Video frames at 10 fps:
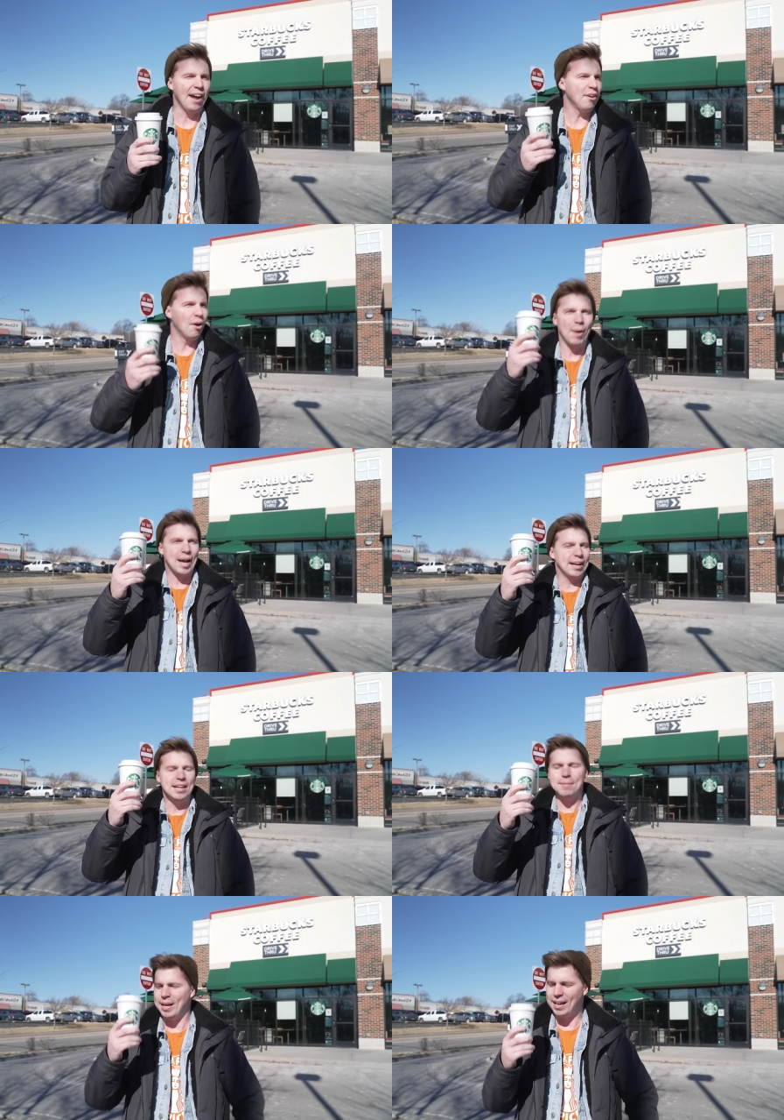I don't know what got
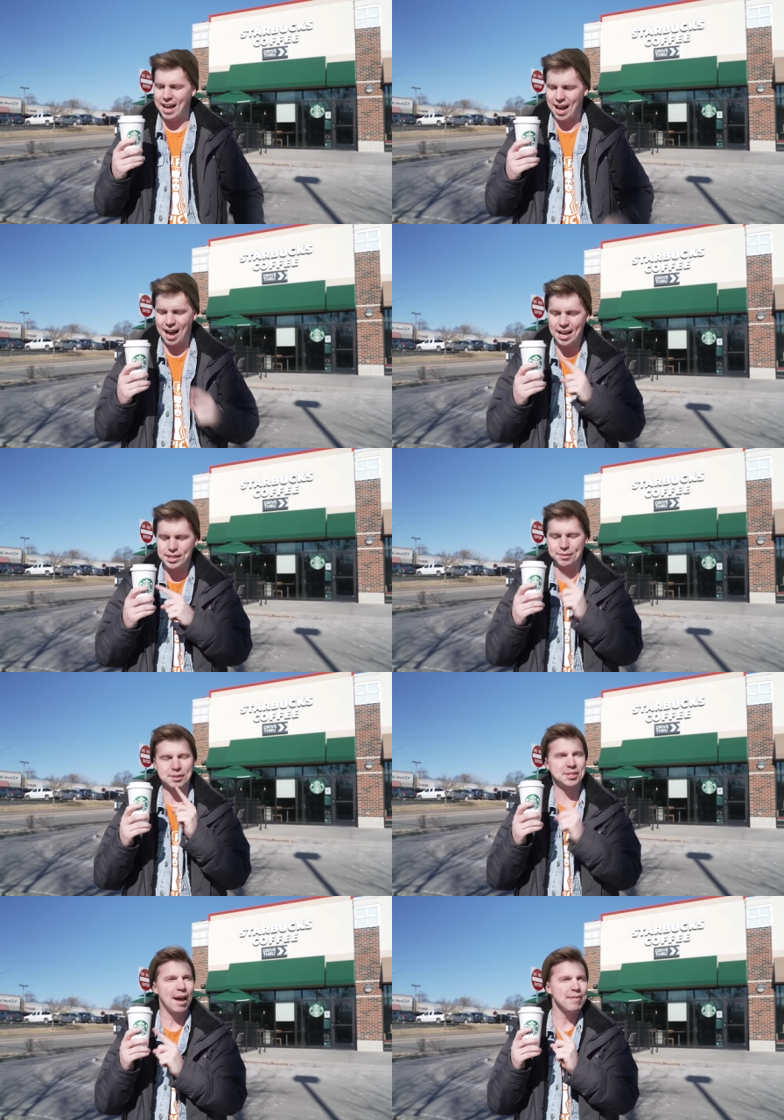into me today. I asked
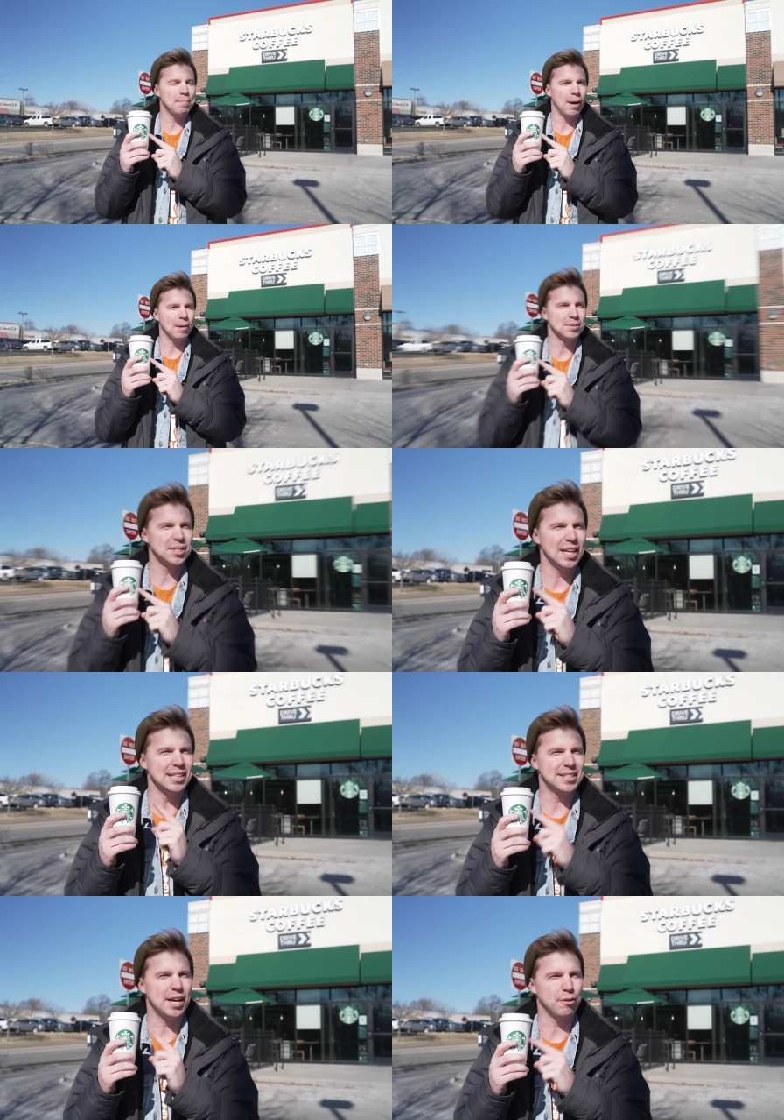for seven pumps
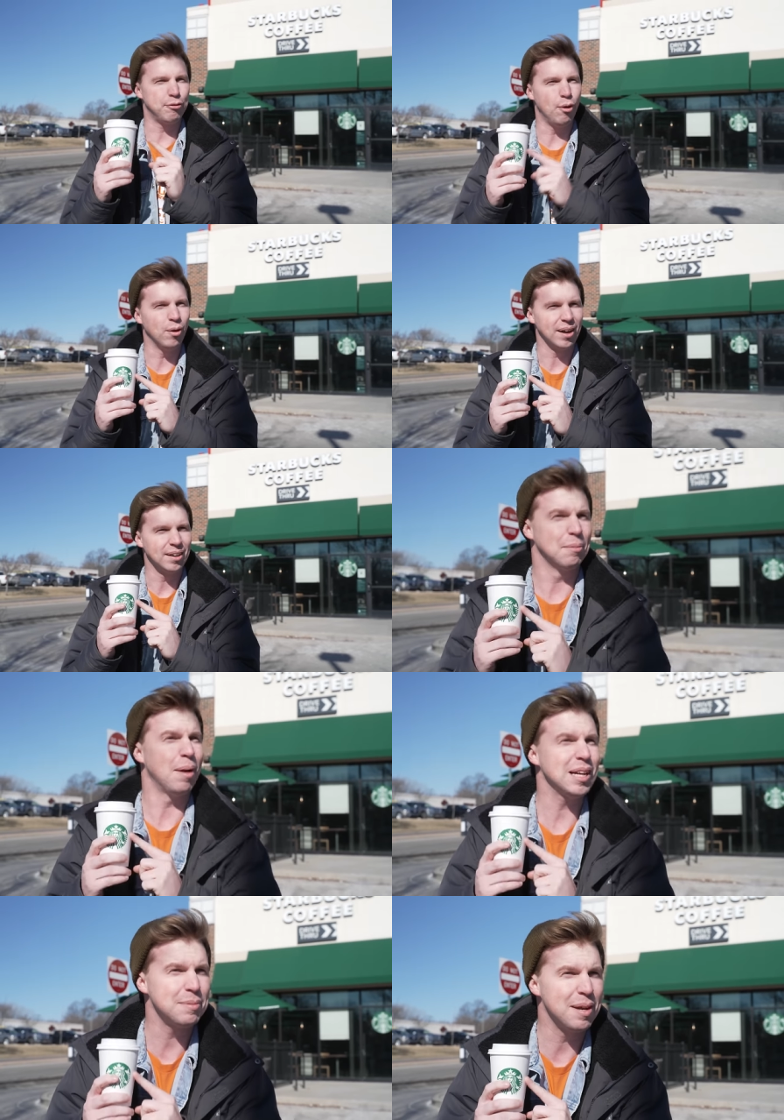instead of four.
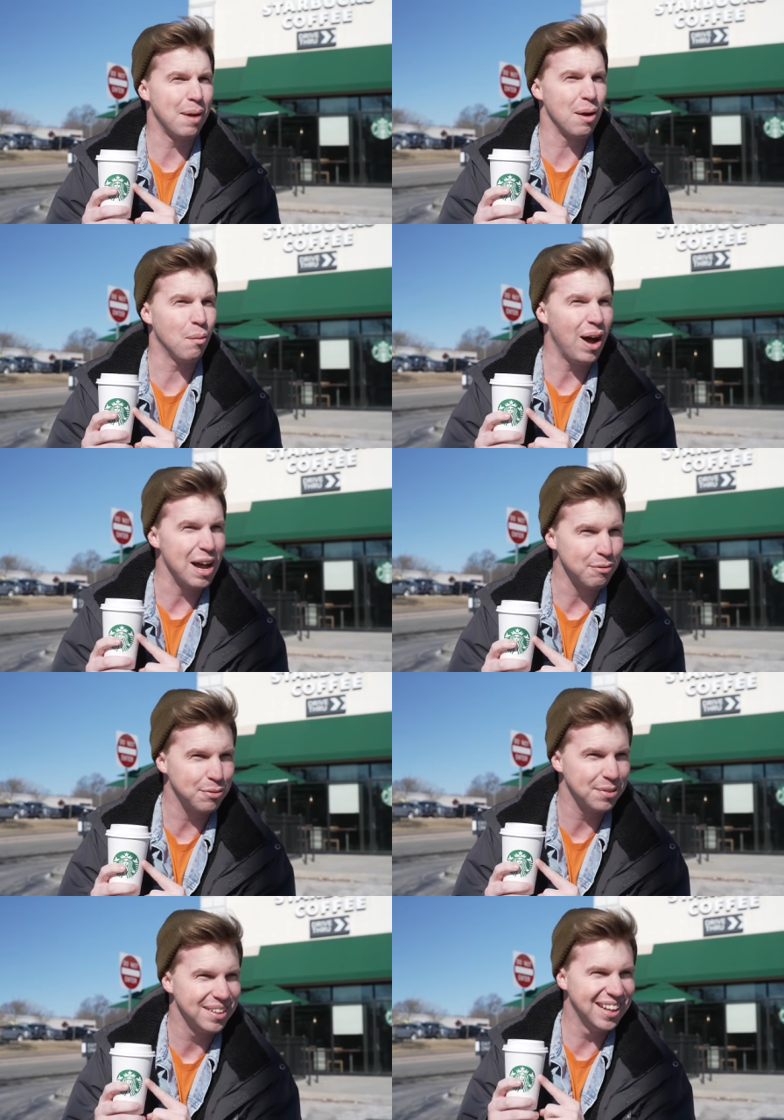Reminds me of my
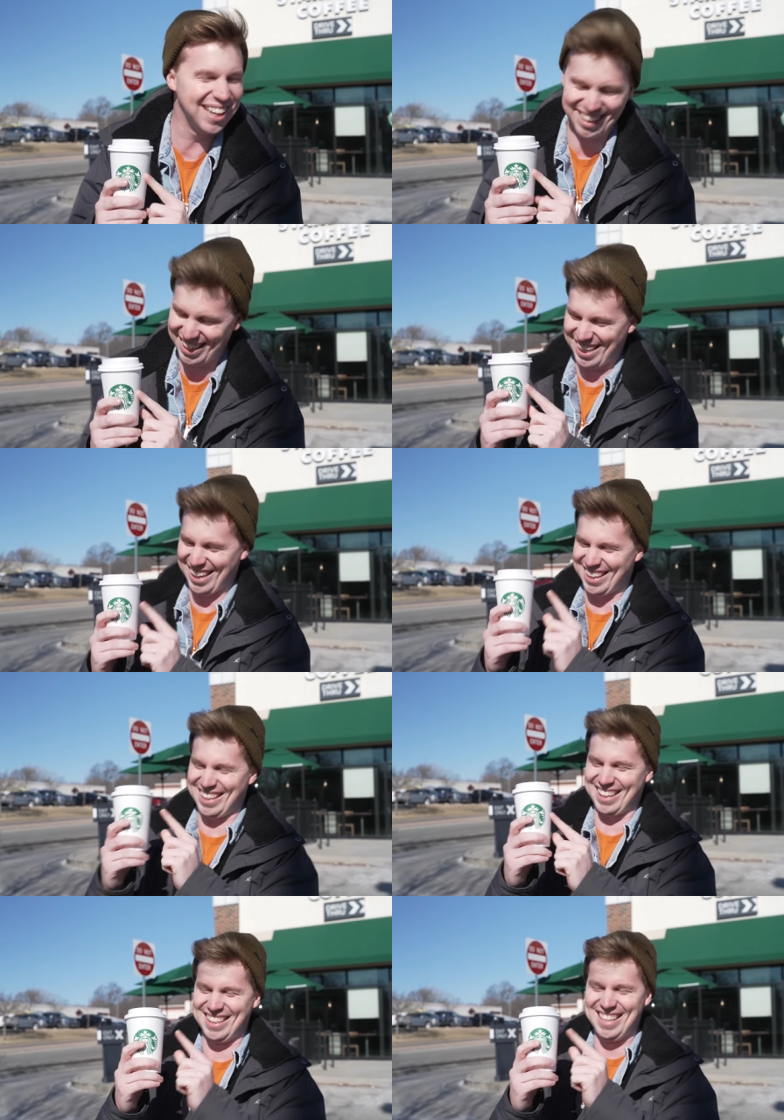wife.
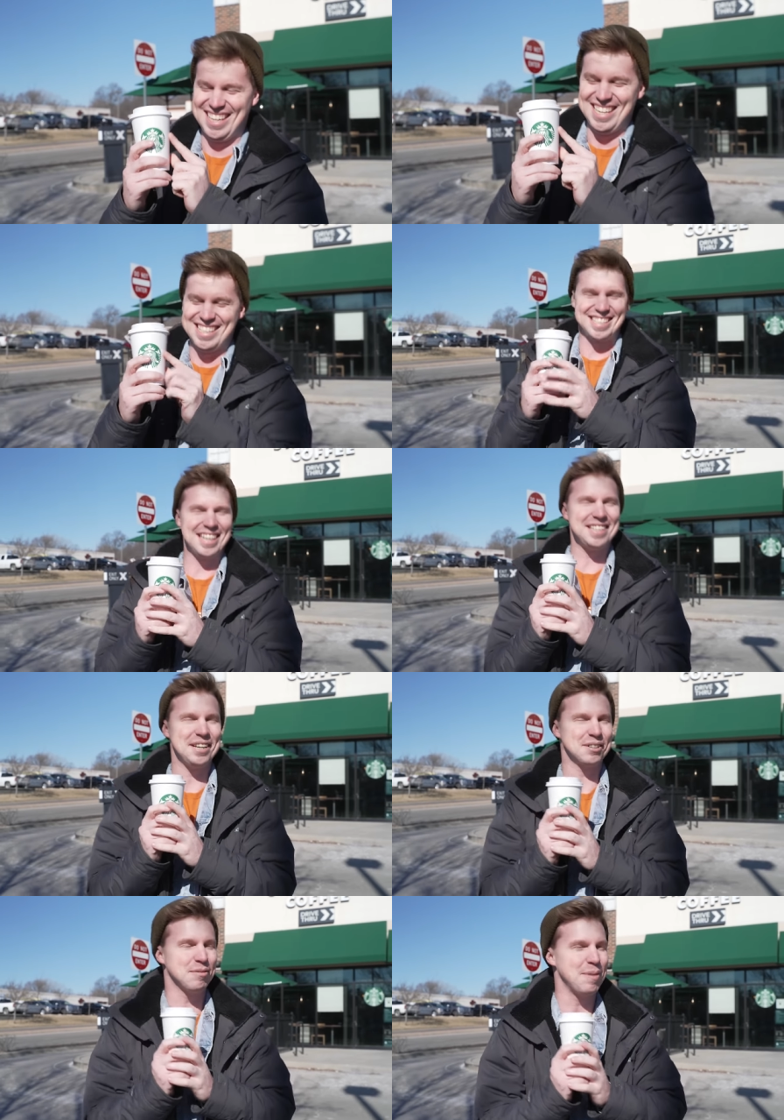Six
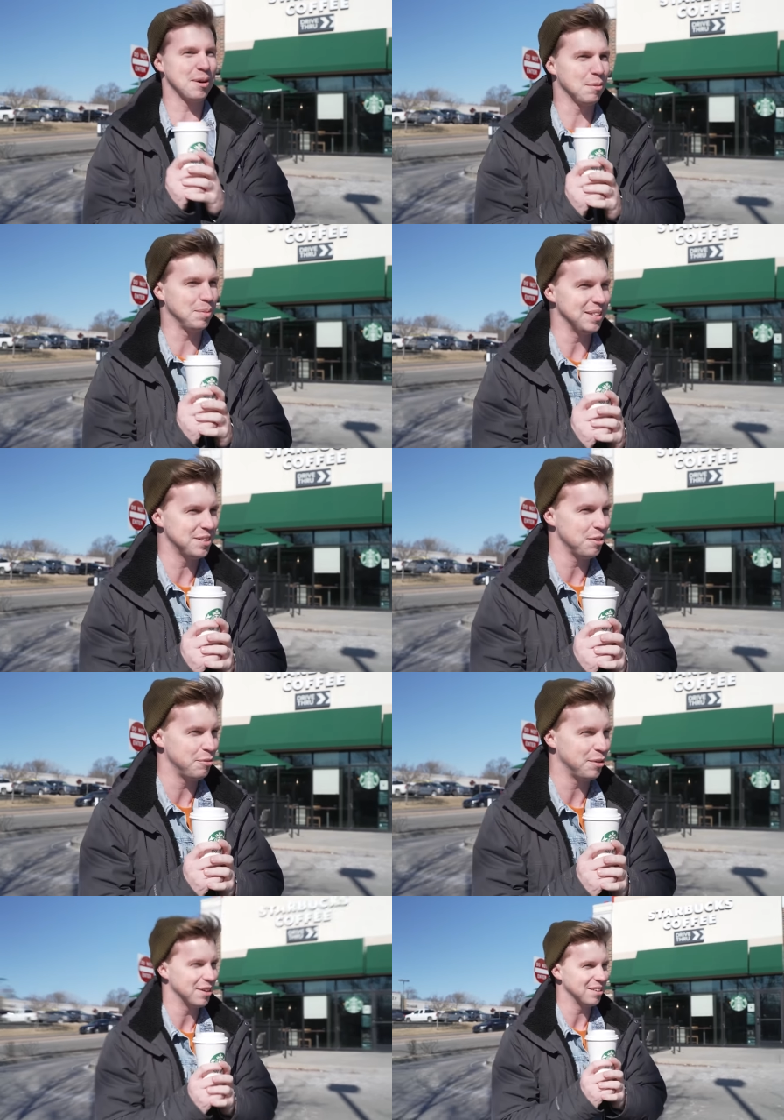years of marital bliss so
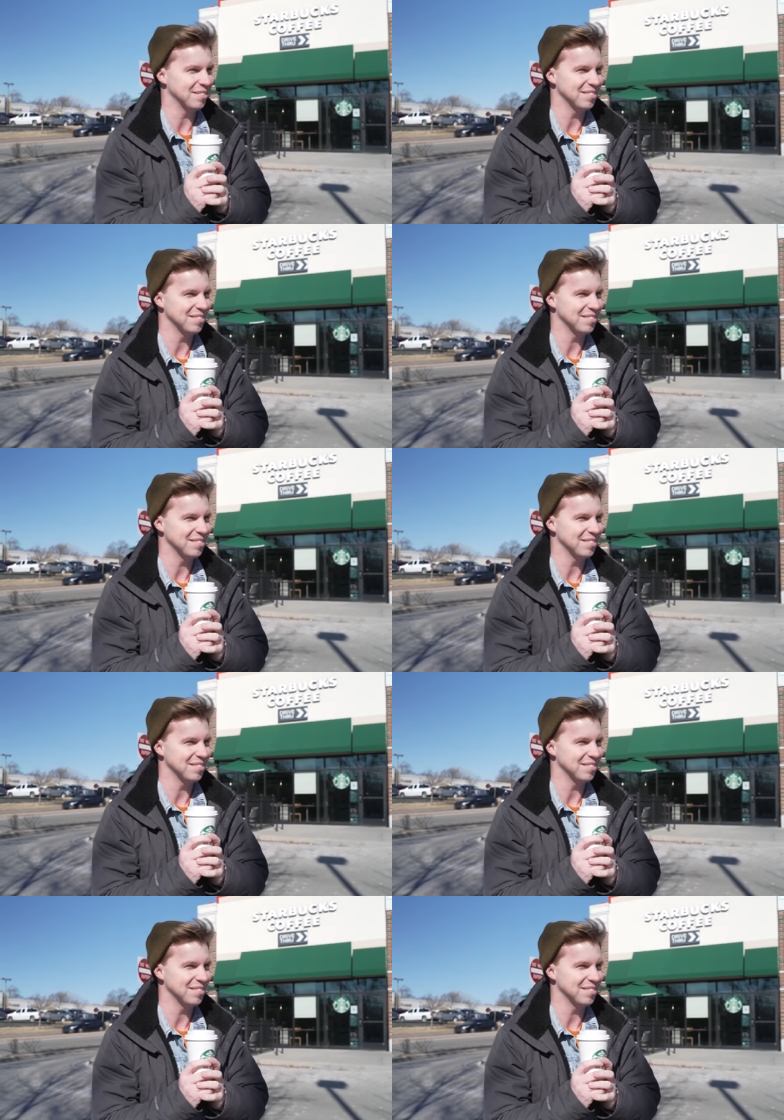far. I